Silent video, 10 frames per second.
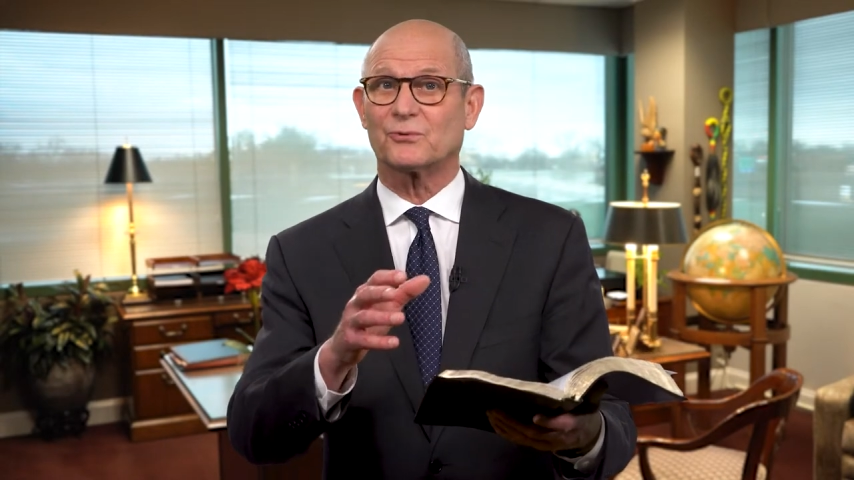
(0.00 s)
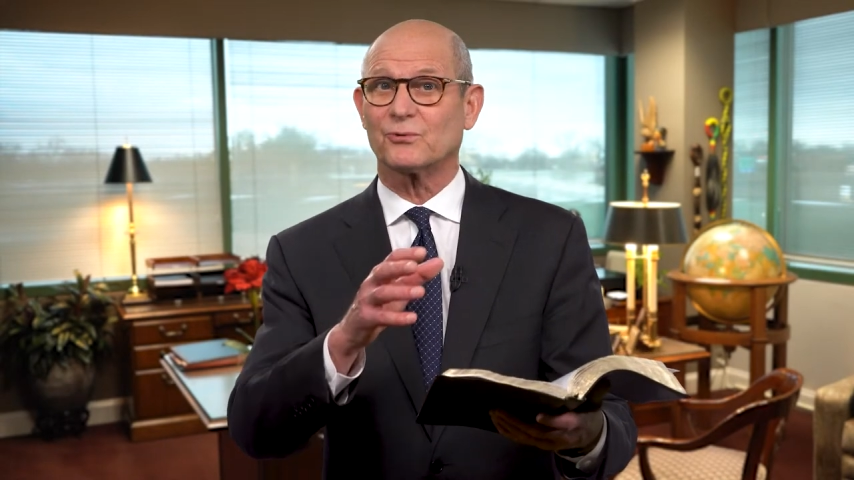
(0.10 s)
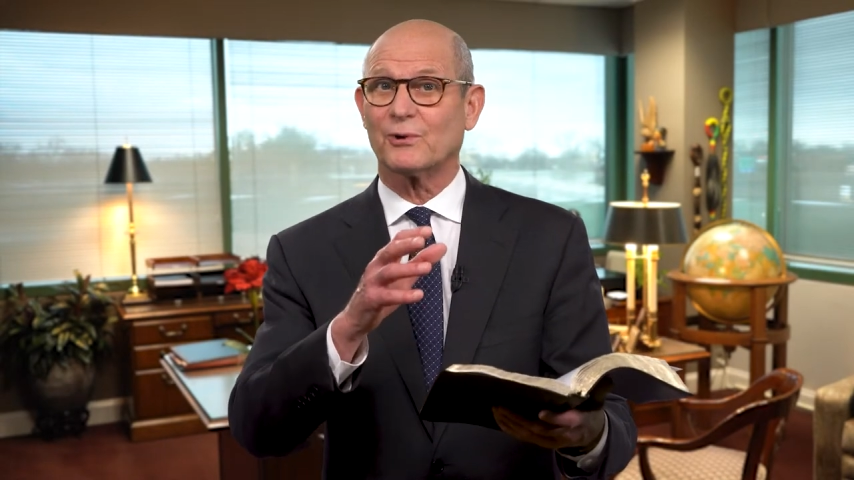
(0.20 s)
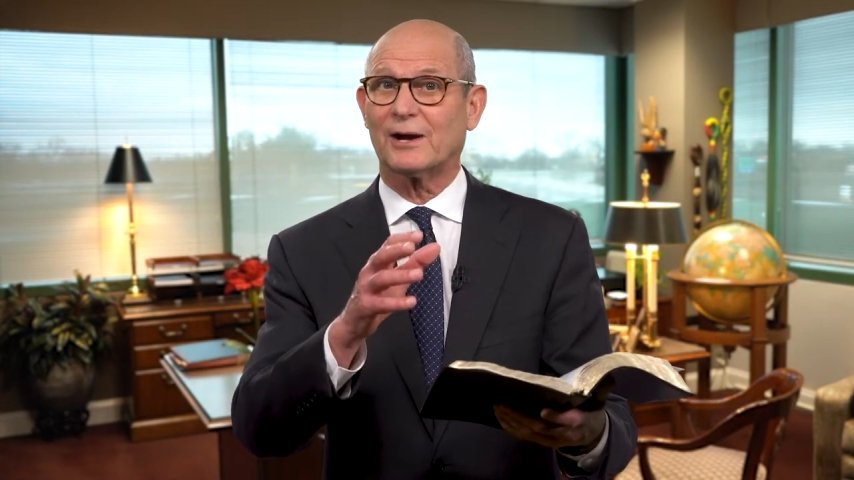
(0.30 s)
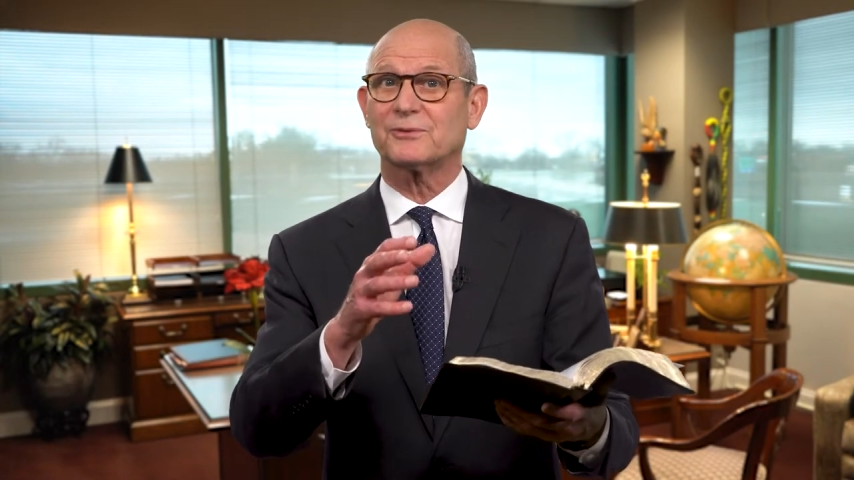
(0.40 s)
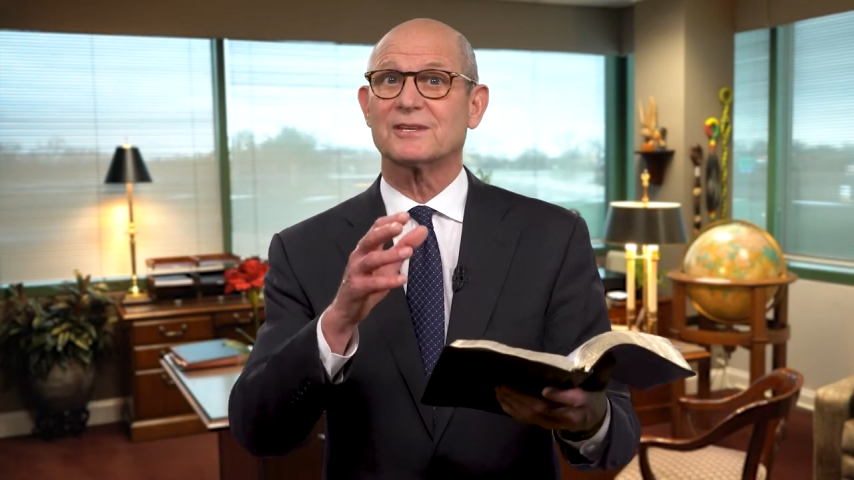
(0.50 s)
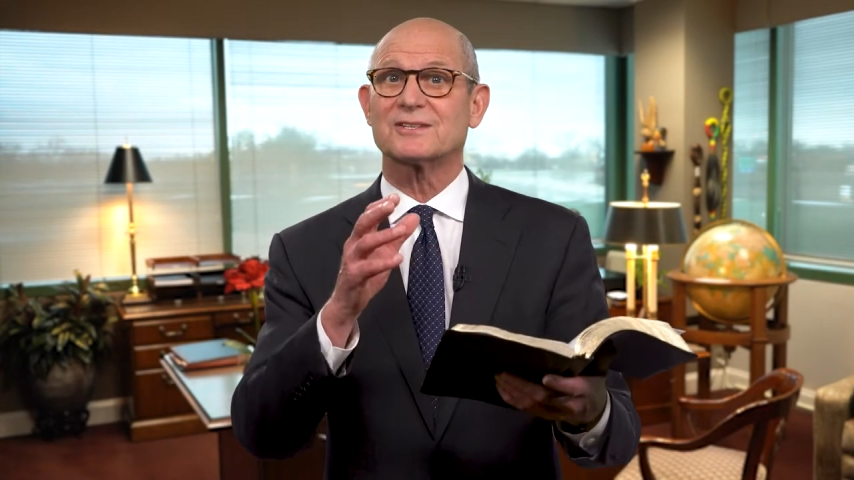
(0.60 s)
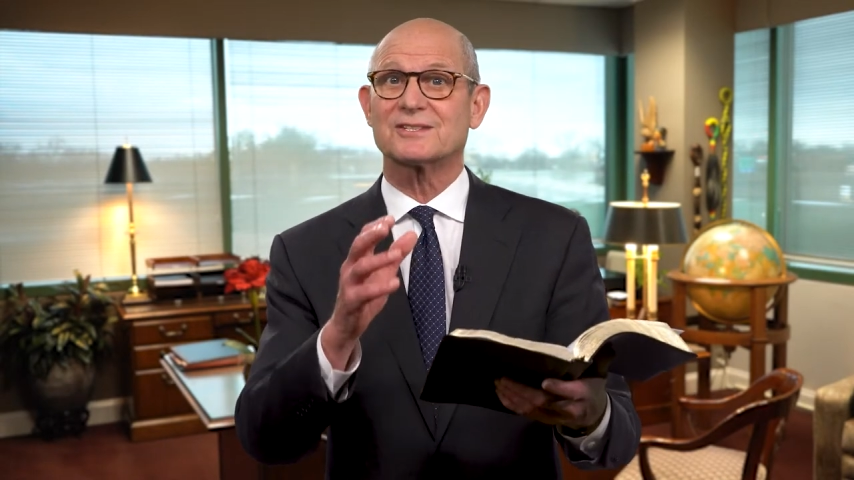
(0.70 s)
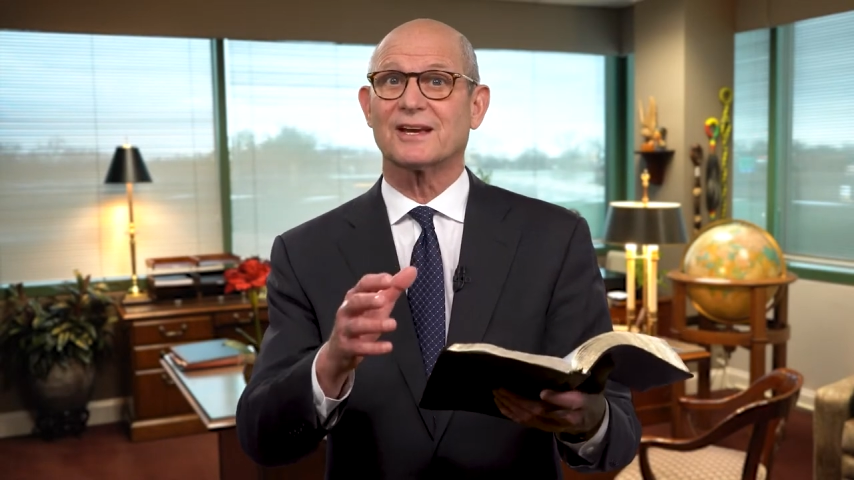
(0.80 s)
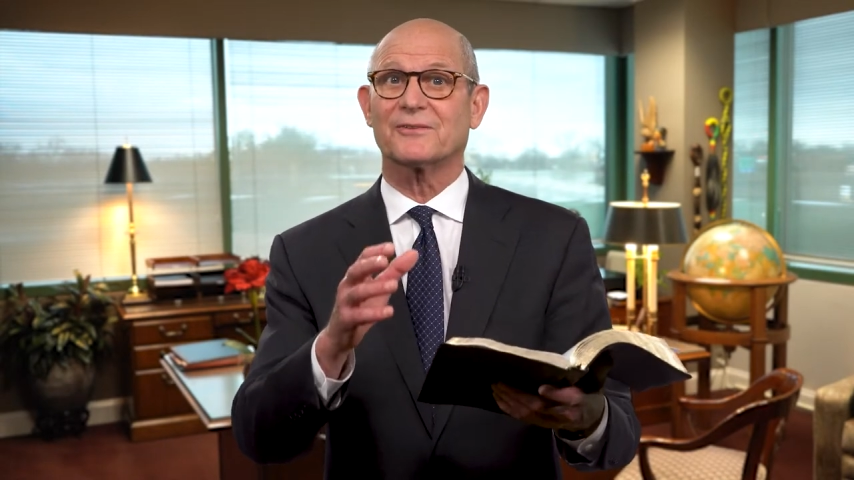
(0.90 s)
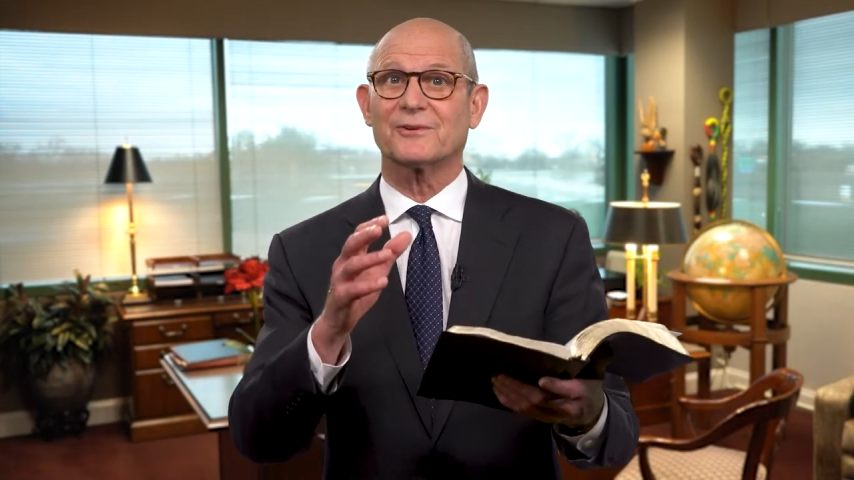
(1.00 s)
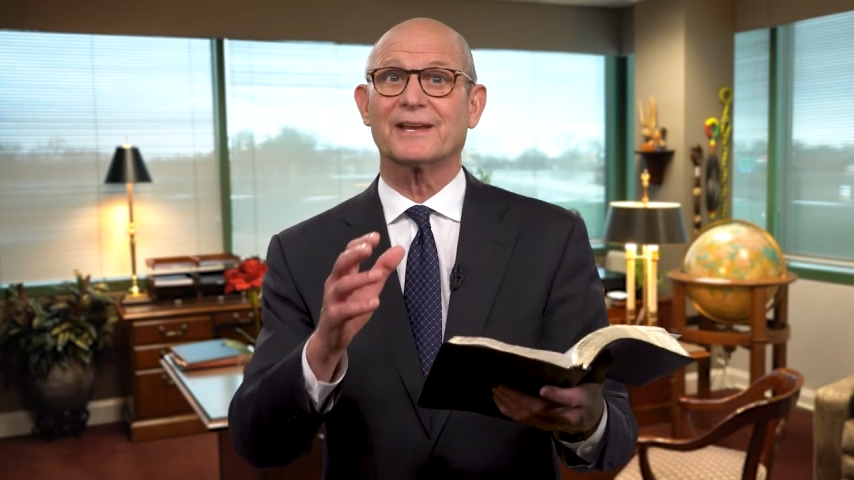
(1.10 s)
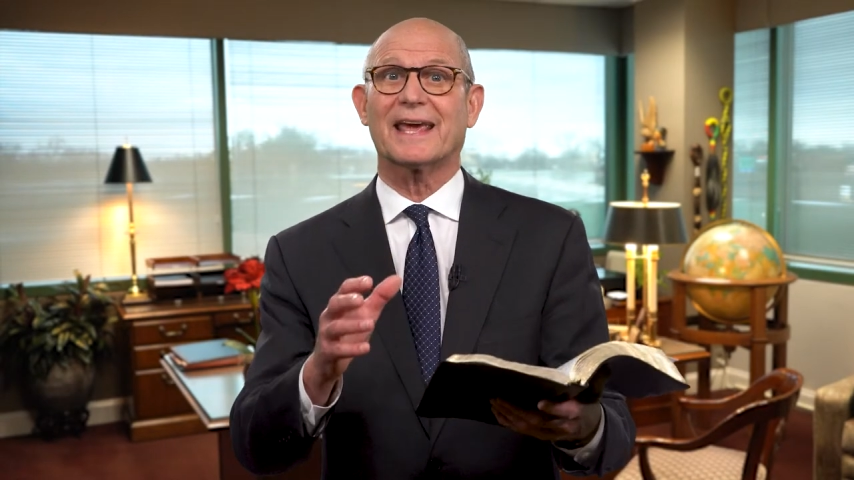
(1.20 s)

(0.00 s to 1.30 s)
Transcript: throughout the Southern